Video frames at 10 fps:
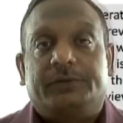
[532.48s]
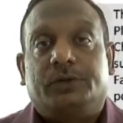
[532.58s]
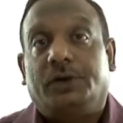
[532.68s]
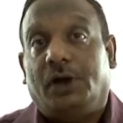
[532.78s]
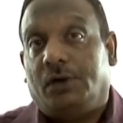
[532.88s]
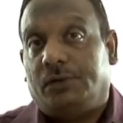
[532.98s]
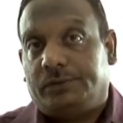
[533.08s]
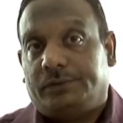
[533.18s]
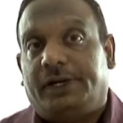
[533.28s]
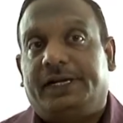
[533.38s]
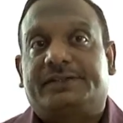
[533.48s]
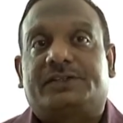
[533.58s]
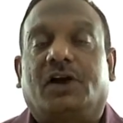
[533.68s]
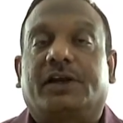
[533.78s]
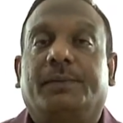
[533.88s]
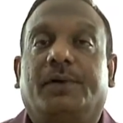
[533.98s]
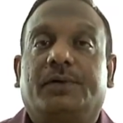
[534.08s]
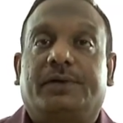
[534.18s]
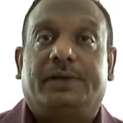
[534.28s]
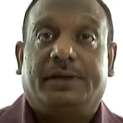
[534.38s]
So now let us talk
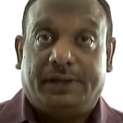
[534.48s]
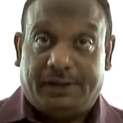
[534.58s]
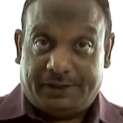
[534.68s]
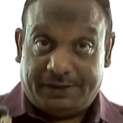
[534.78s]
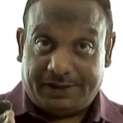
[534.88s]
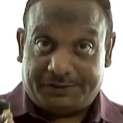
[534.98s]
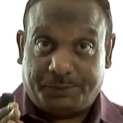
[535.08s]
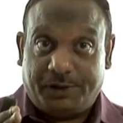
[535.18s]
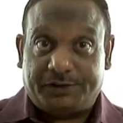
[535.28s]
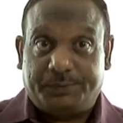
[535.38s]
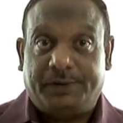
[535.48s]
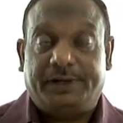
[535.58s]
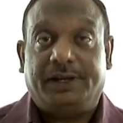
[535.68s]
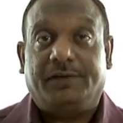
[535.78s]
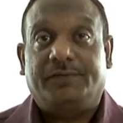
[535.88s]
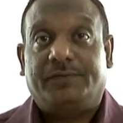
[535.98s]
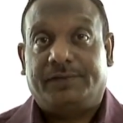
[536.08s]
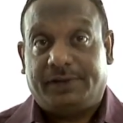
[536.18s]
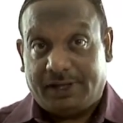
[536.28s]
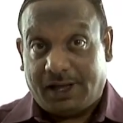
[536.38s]
about the responsibility of
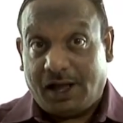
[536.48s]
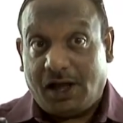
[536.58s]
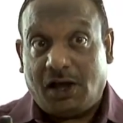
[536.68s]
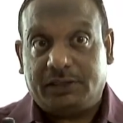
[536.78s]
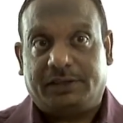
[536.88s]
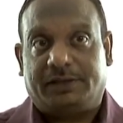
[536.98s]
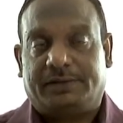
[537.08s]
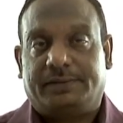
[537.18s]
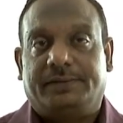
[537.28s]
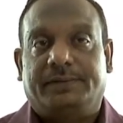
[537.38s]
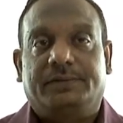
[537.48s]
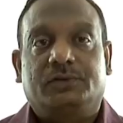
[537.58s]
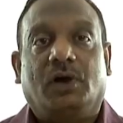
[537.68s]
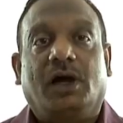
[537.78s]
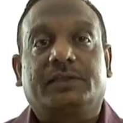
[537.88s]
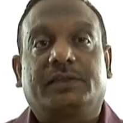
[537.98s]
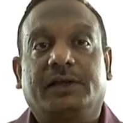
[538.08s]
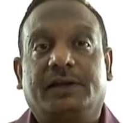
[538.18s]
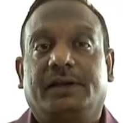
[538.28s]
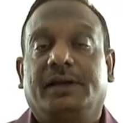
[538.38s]
author. So
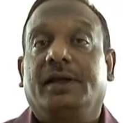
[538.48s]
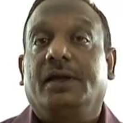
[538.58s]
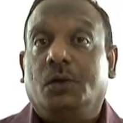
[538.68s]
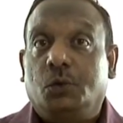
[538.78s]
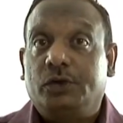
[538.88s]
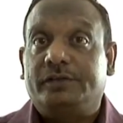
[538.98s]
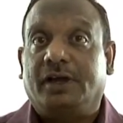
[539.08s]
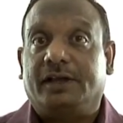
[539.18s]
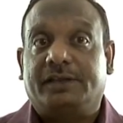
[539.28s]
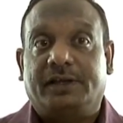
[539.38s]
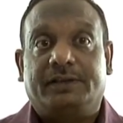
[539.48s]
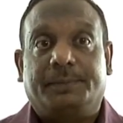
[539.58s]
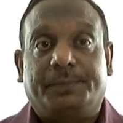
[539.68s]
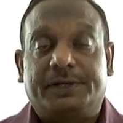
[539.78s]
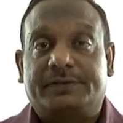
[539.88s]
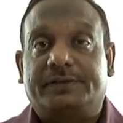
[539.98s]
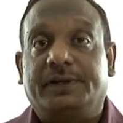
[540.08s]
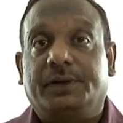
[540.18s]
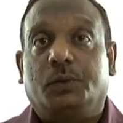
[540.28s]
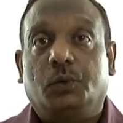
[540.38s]
author, who is the author? The
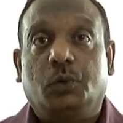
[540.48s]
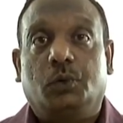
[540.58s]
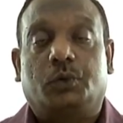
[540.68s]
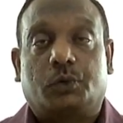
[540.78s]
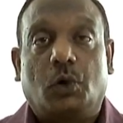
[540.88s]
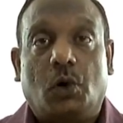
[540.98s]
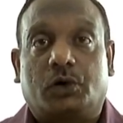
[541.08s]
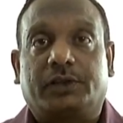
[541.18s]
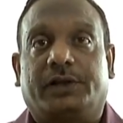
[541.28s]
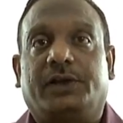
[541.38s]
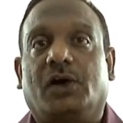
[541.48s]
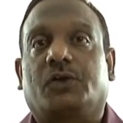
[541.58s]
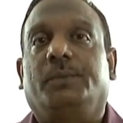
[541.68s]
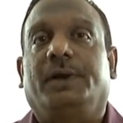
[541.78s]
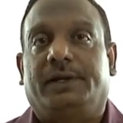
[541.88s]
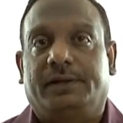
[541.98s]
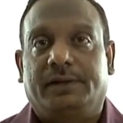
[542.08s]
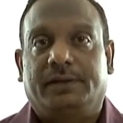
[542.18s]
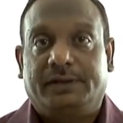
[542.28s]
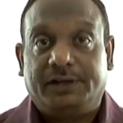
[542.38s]
person who wrote the document
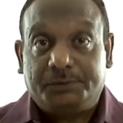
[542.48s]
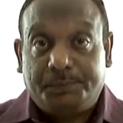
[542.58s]
that is